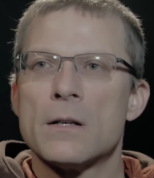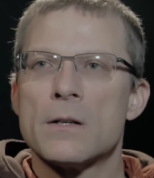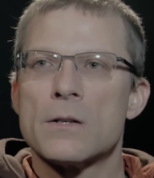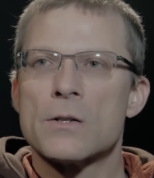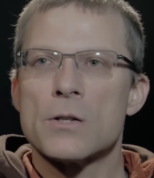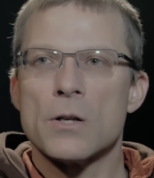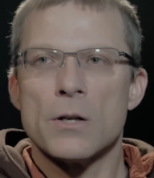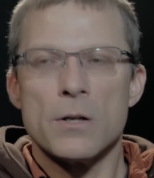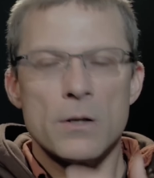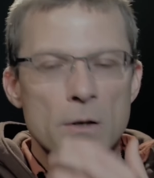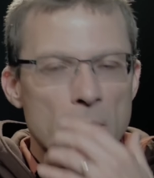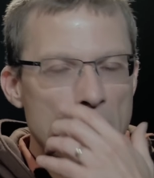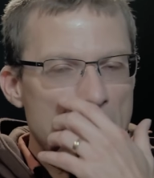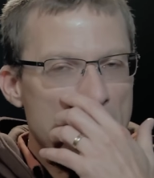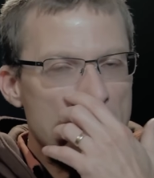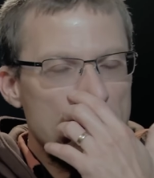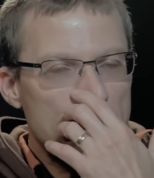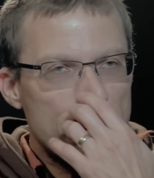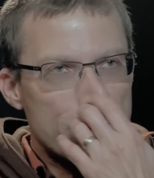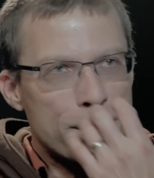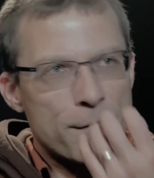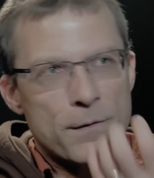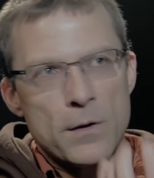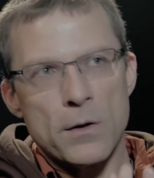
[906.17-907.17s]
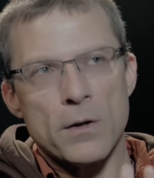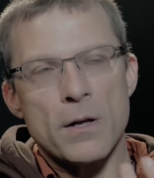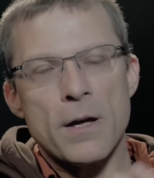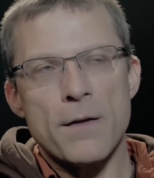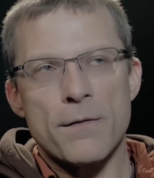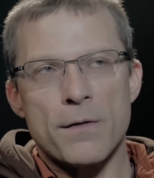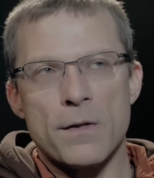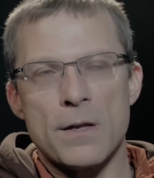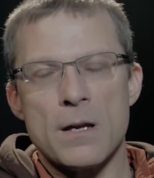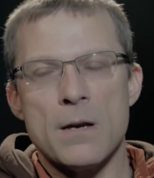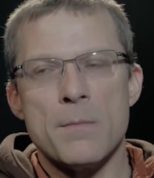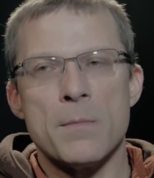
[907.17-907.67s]
So you'll have
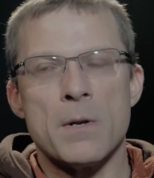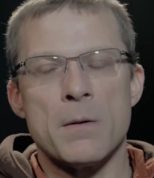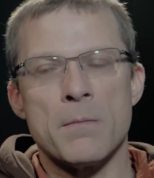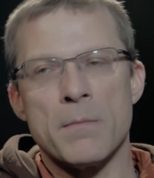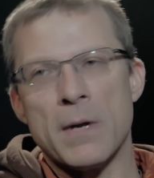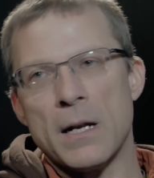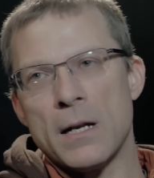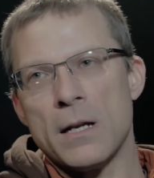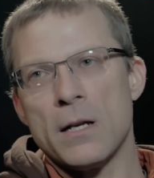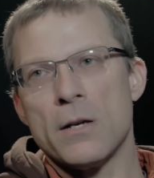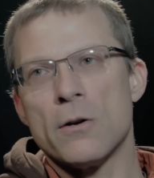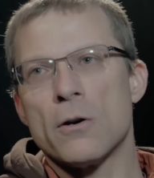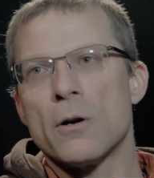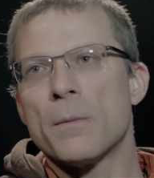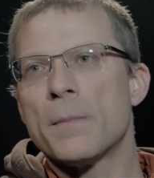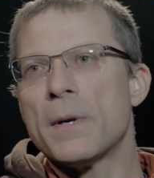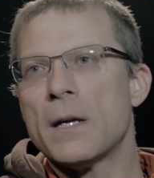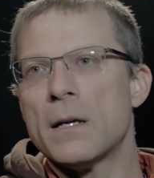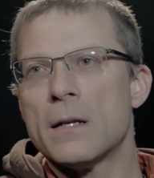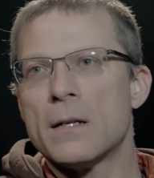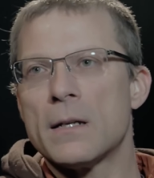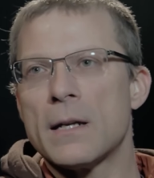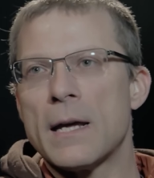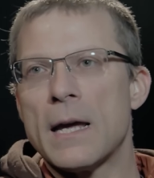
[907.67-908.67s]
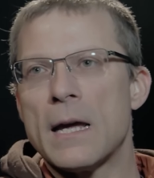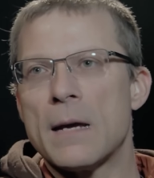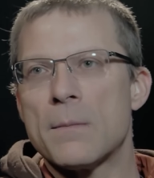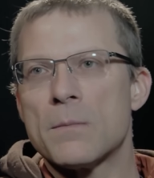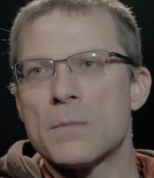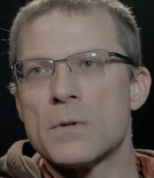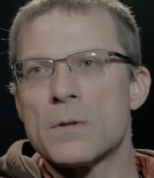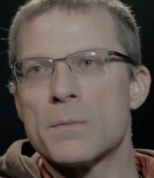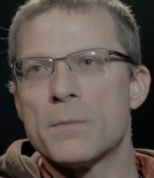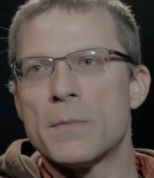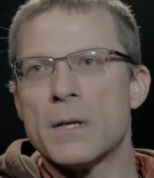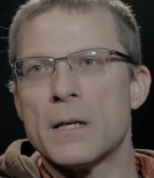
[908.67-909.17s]
theme in many European
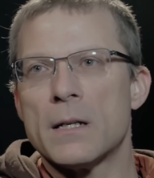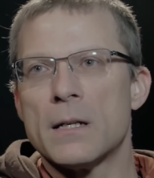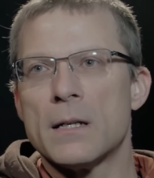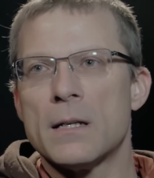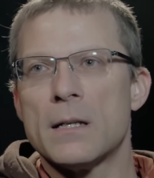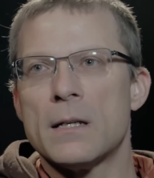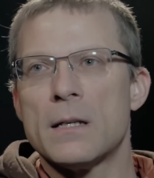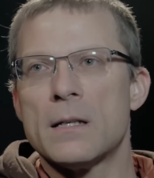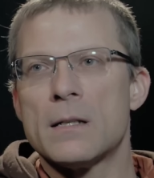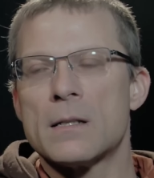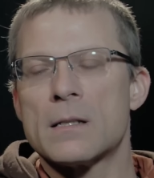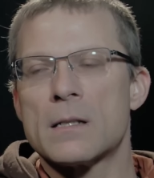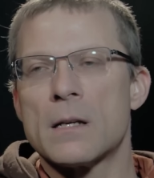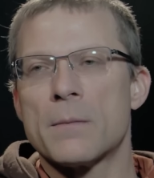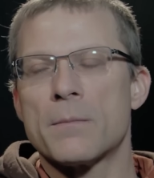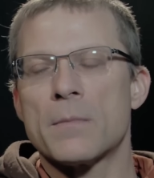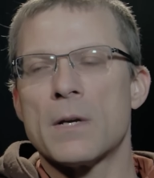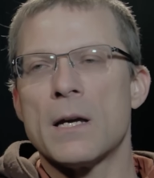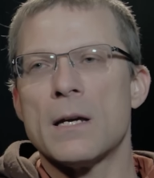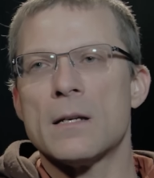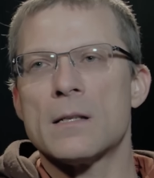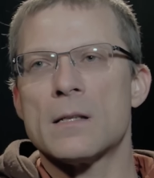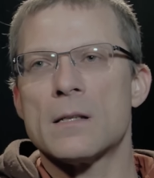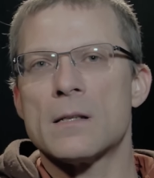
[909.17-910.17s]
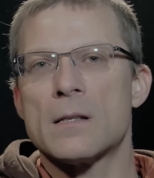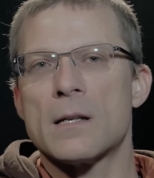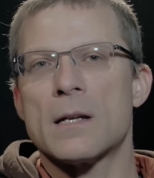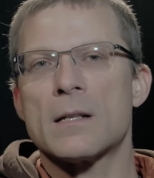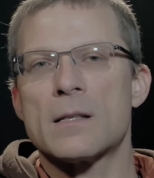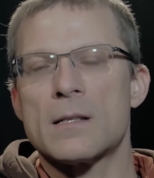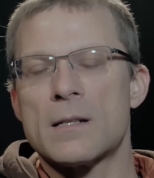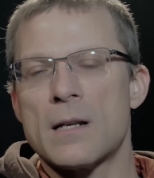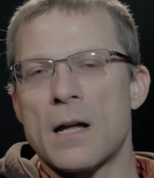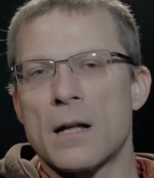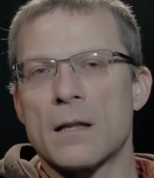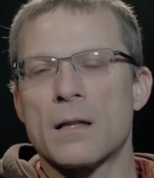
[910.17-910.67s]
games, but in some cases,
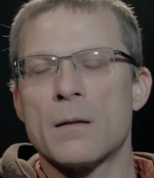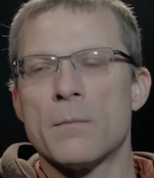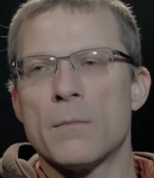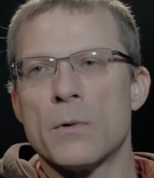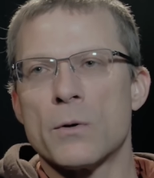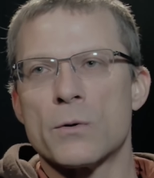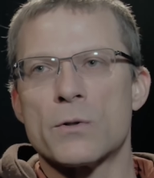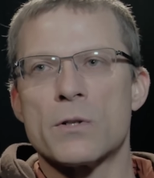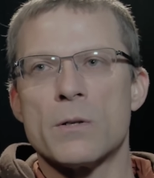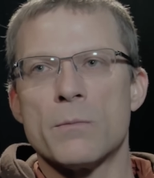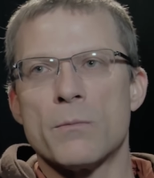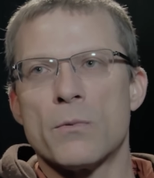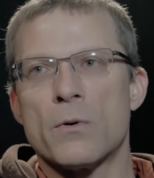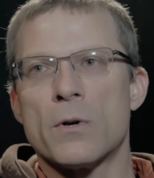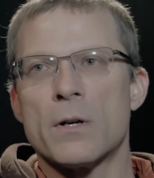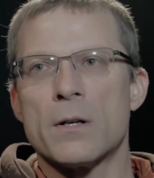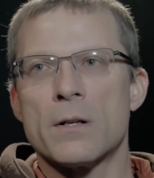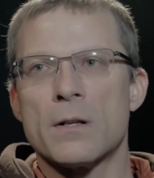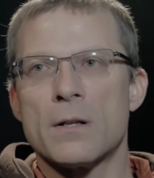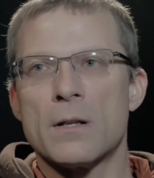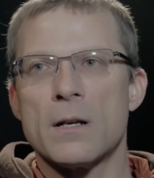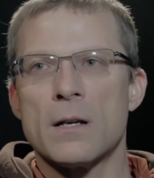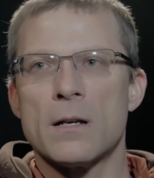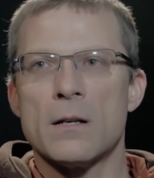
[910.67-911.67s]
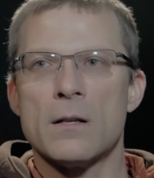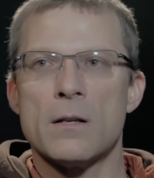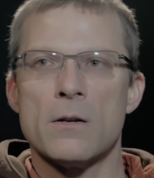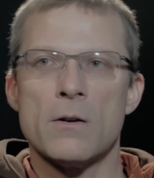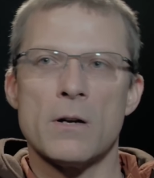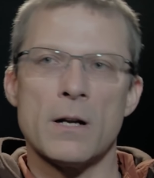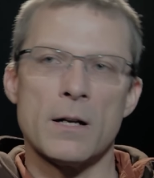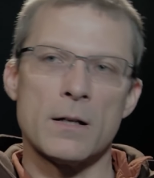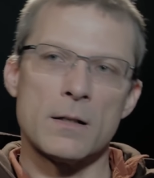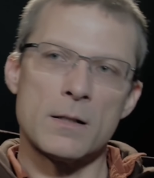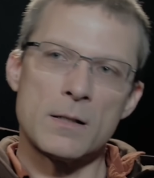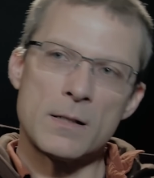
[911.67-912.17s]
that's not the most important thing. In the
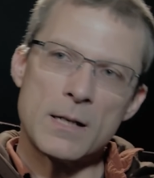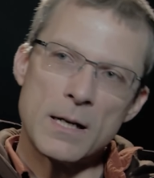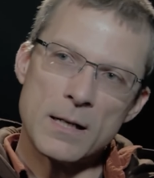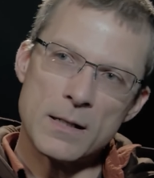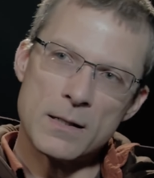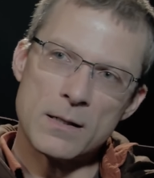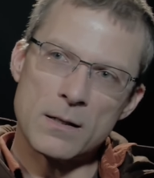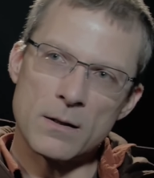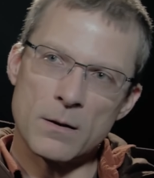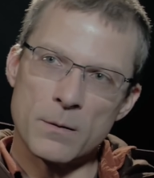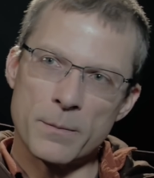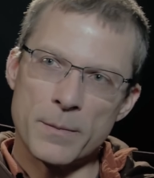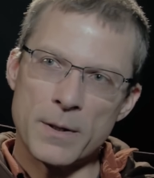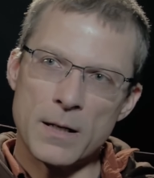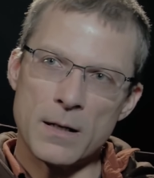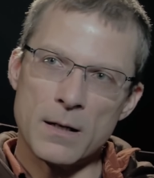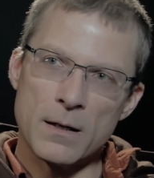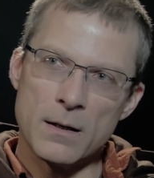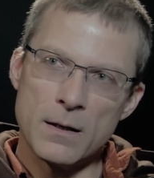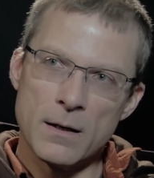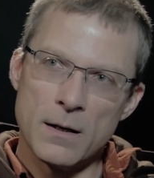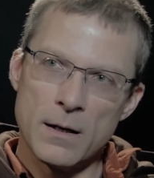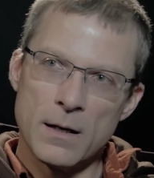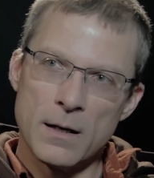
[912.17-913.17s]
United States, it'll be,